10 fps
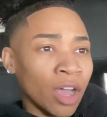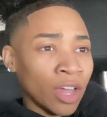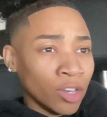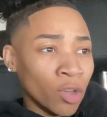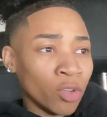
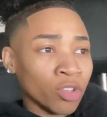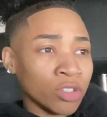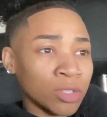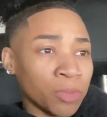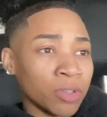I know
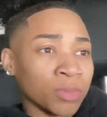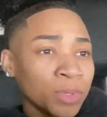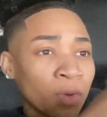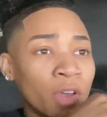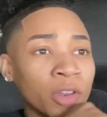you're supposed to be
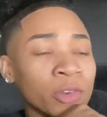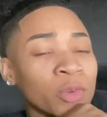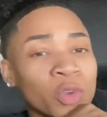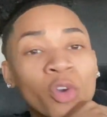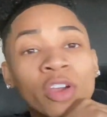going to New
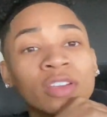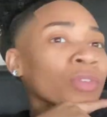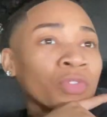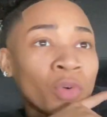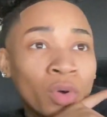York
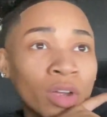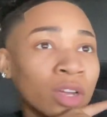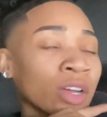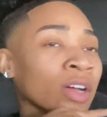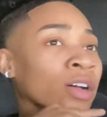
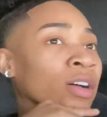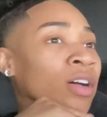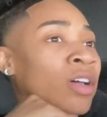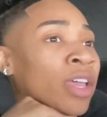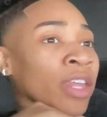for
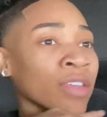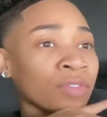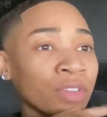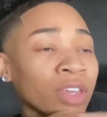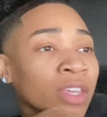uh, an
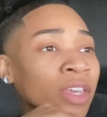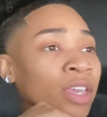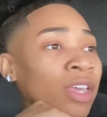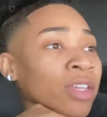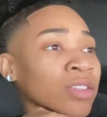event
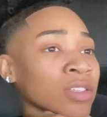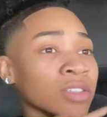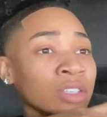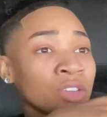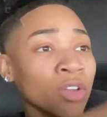and to
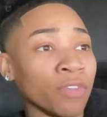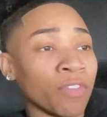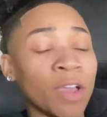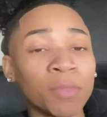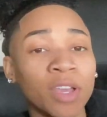see your
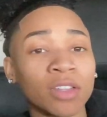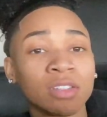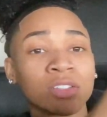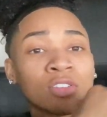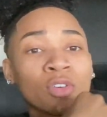family out
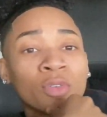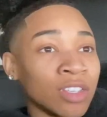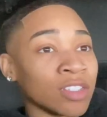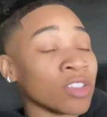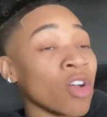there. So
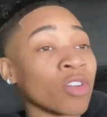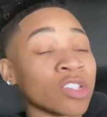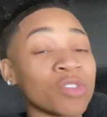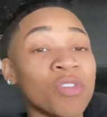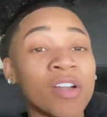as long
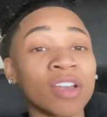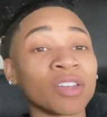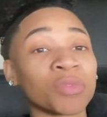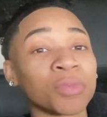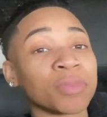as you a
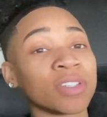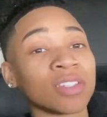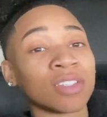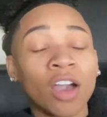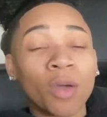honey with
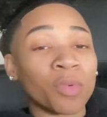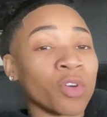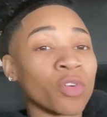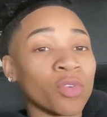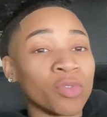me, I'm
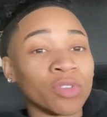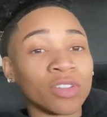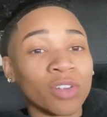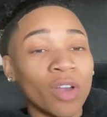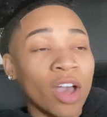cool.
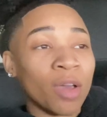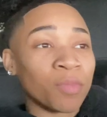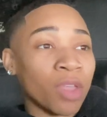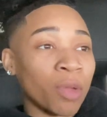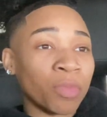You know,
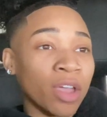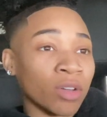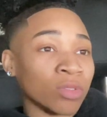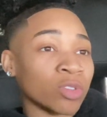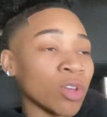I'm I'm not
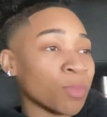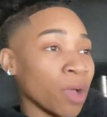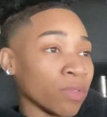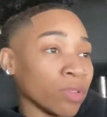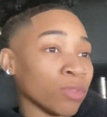gonna trip
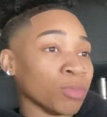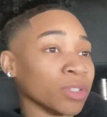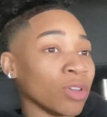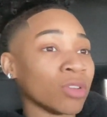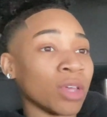off of it,
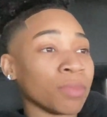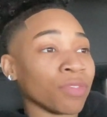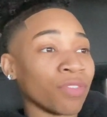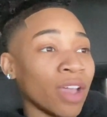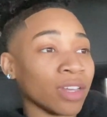but don't let me
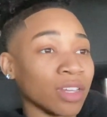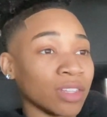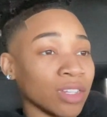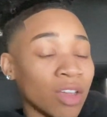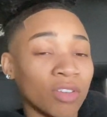find
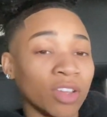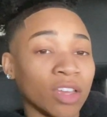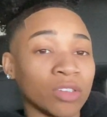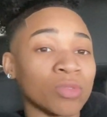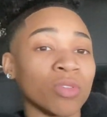nothing out
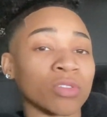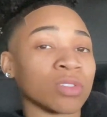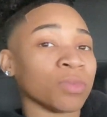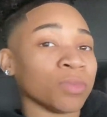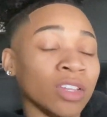like you on
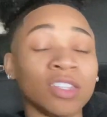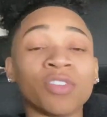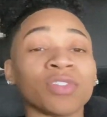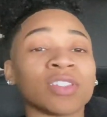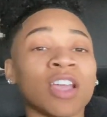some a
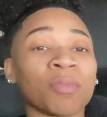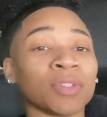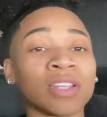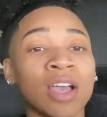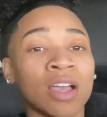different type
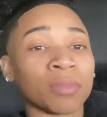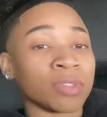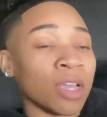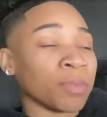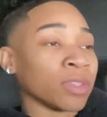of time
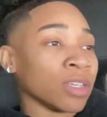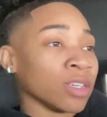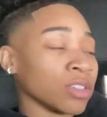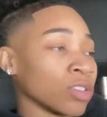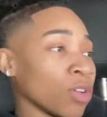type of
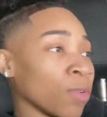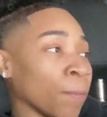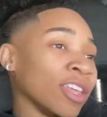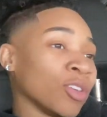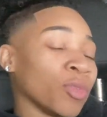thing. So
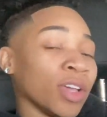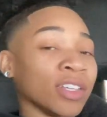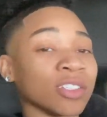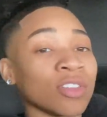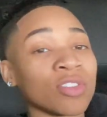
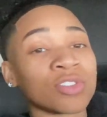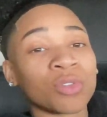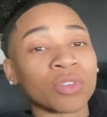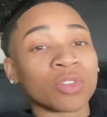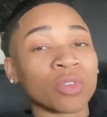anyways, long
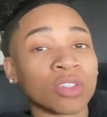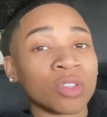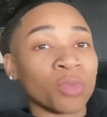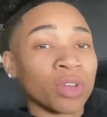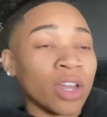story short,
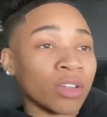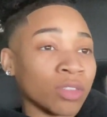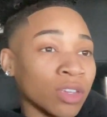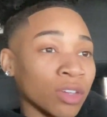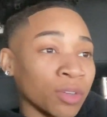she went
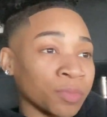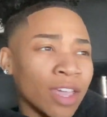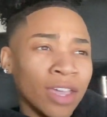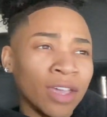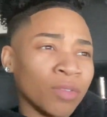out there
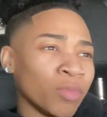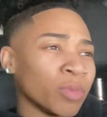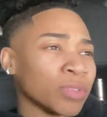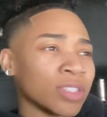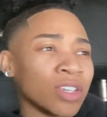and we
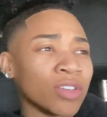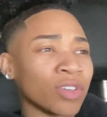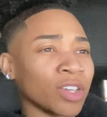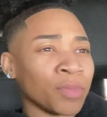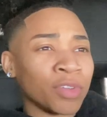were still
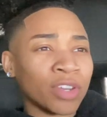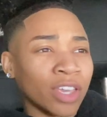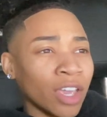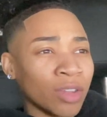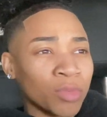
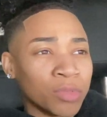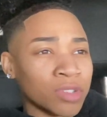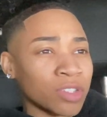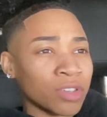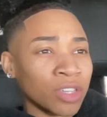communicating, we were
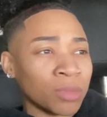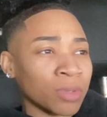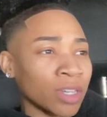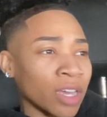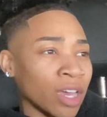still
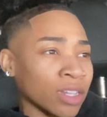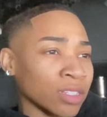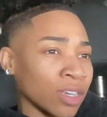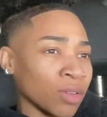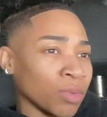keeping in
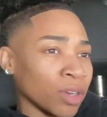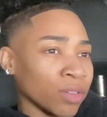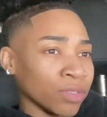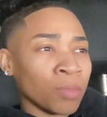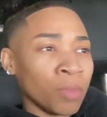contact or
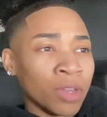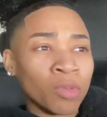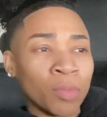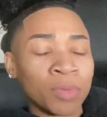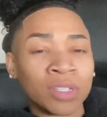whatever. But
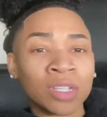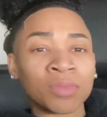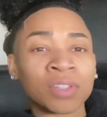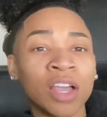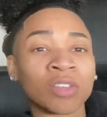it would be
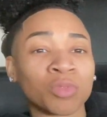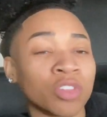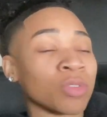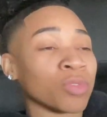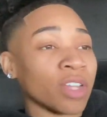sometimes where
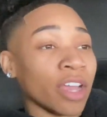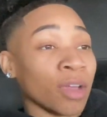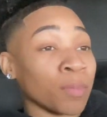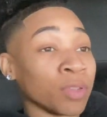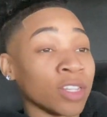she would like
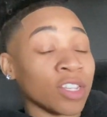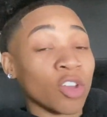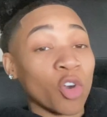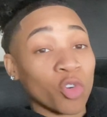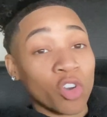completely
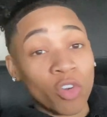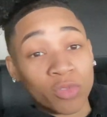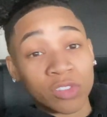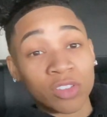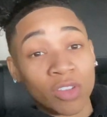go
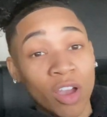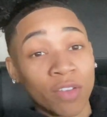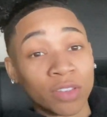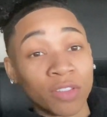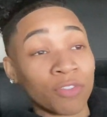ghost
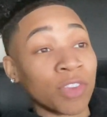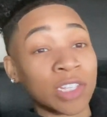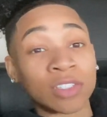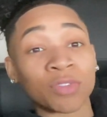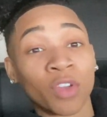off the
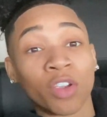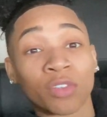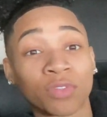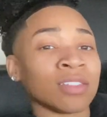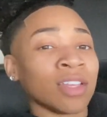face of
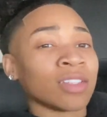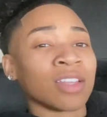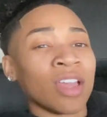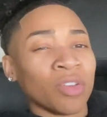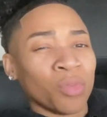earth. That's
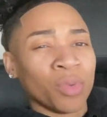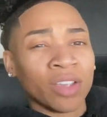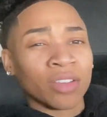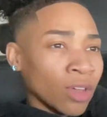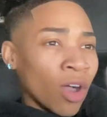kind of
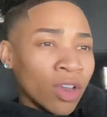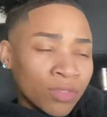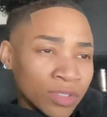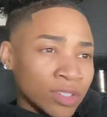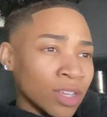weird. All
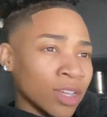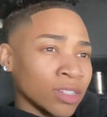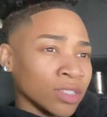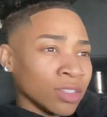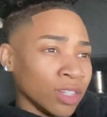of a
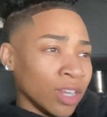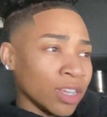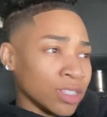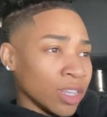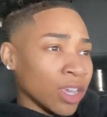sudden, the
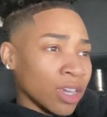next day